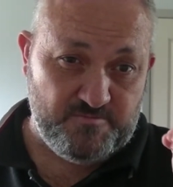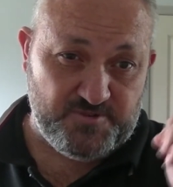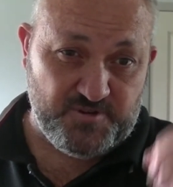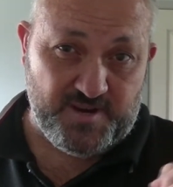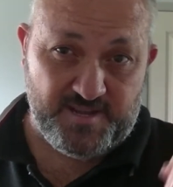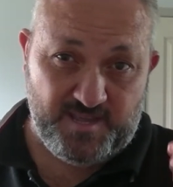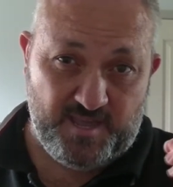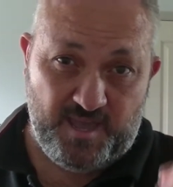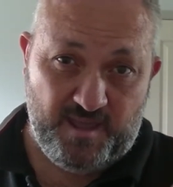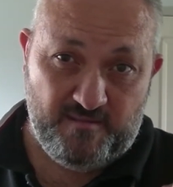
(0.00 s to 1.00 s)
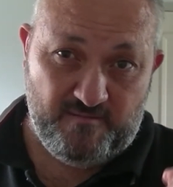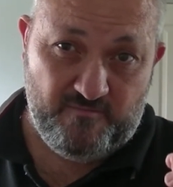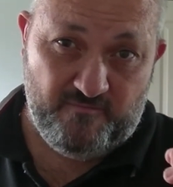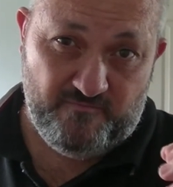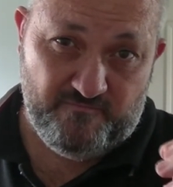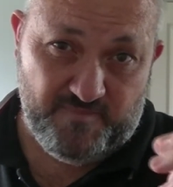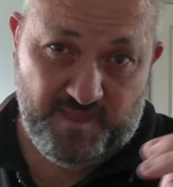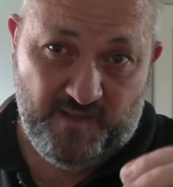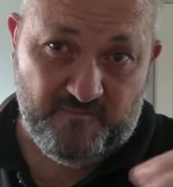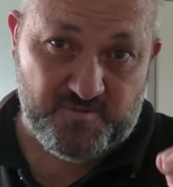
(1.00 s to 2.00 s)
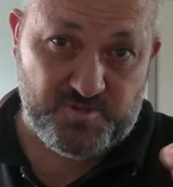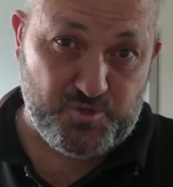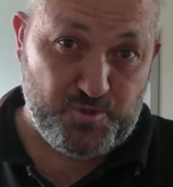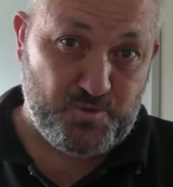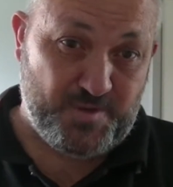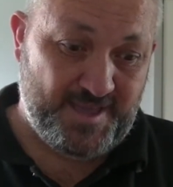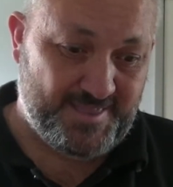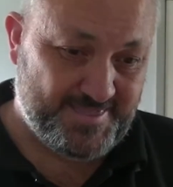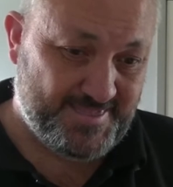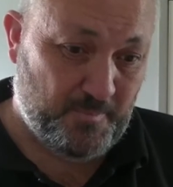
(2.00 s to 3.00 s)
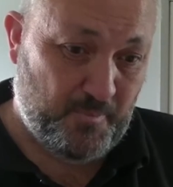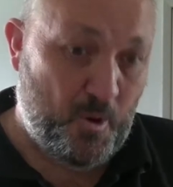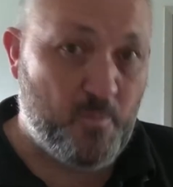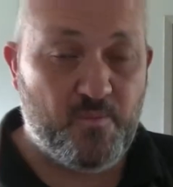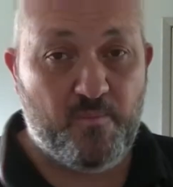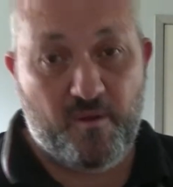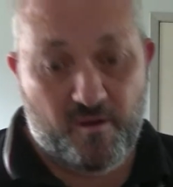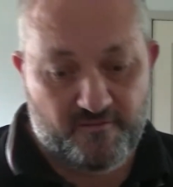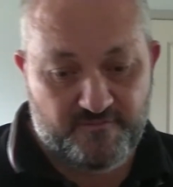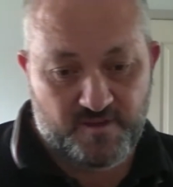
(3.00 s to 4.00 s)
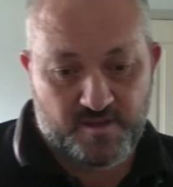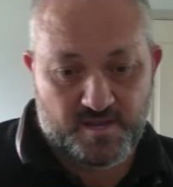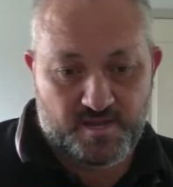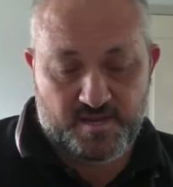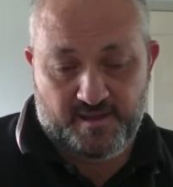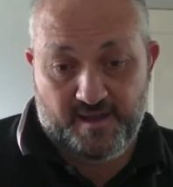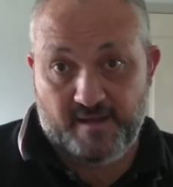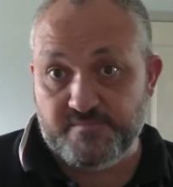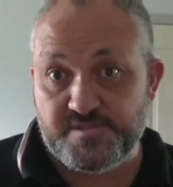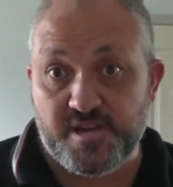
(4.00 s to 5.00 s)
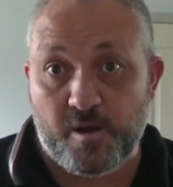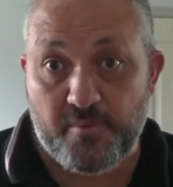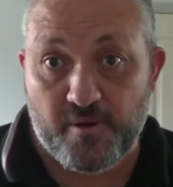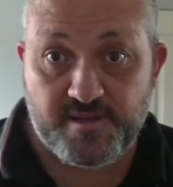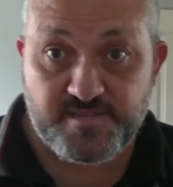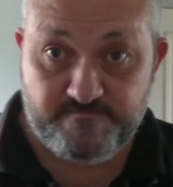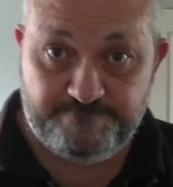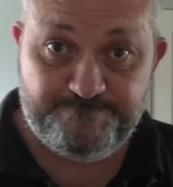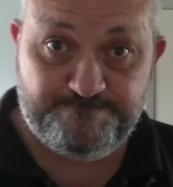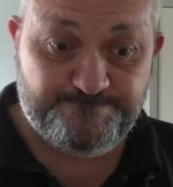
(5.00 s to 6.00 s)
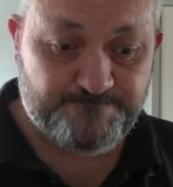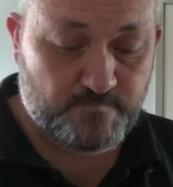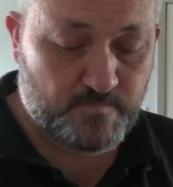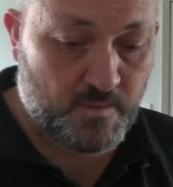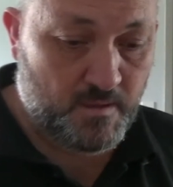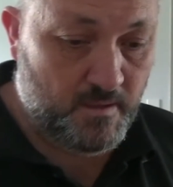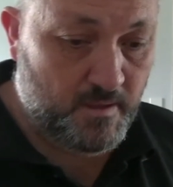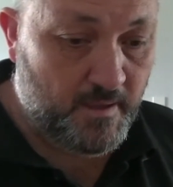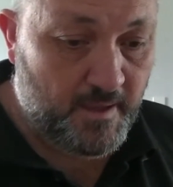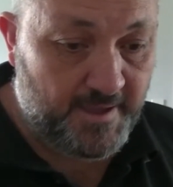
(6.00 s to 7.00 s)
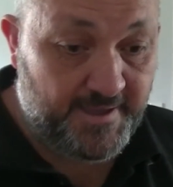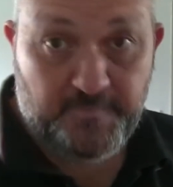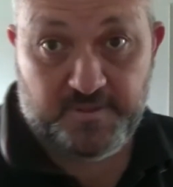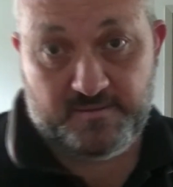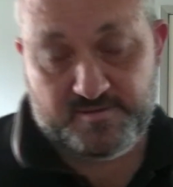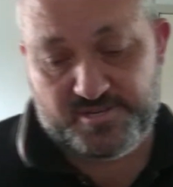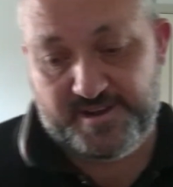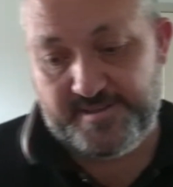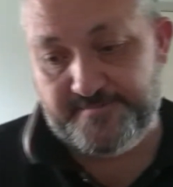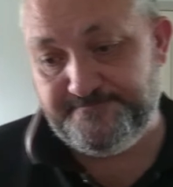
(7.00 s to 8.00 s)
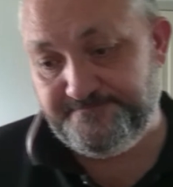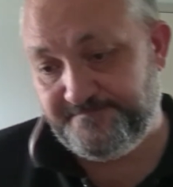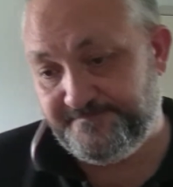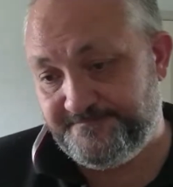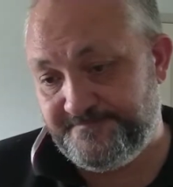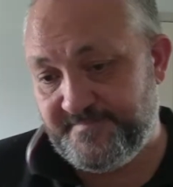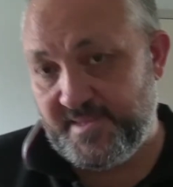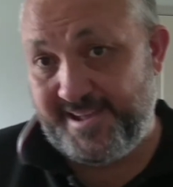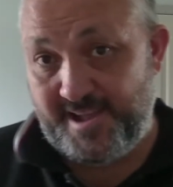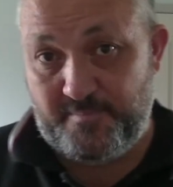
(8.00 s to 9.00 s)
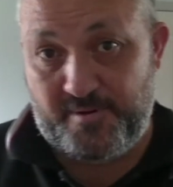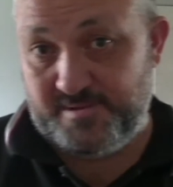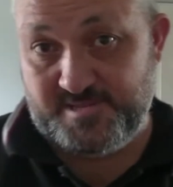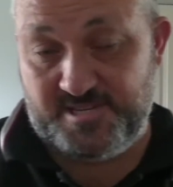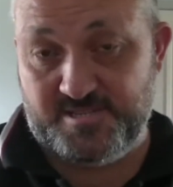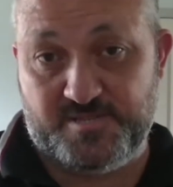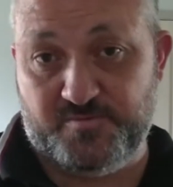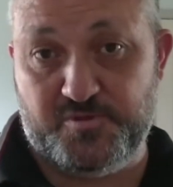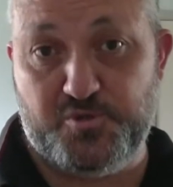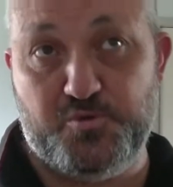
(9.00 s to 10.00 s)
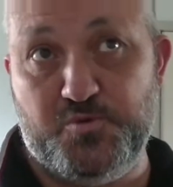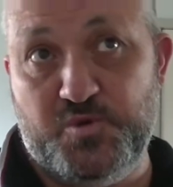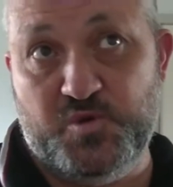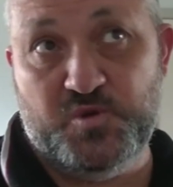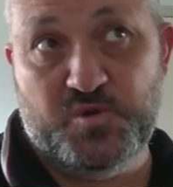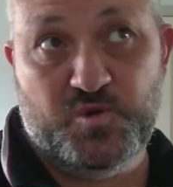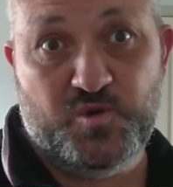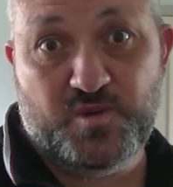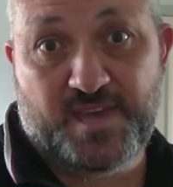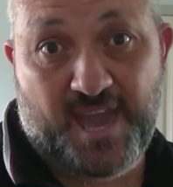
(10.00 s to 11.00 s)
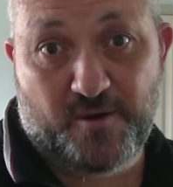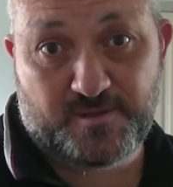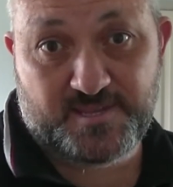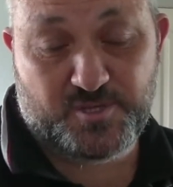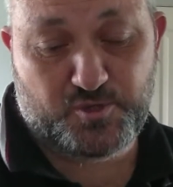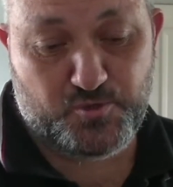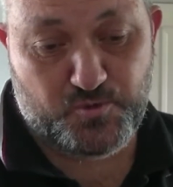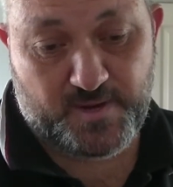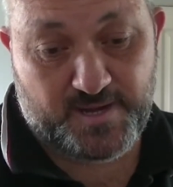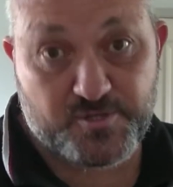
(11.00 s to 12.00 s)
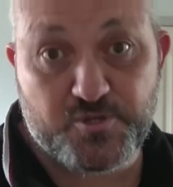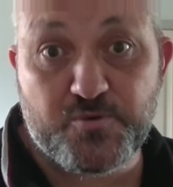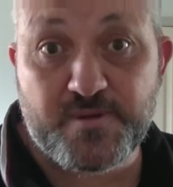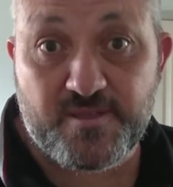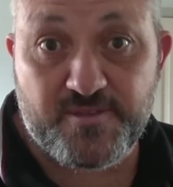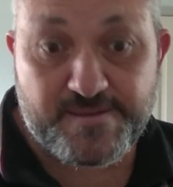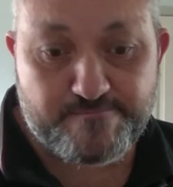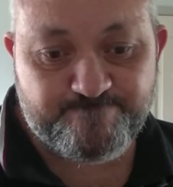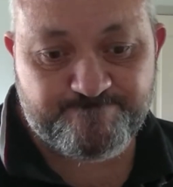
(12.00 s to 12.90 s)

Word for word: trying to get the governments to look at the problem of um, child brides happening in Australia, and our politicians were too cowardly to uh, to do anything.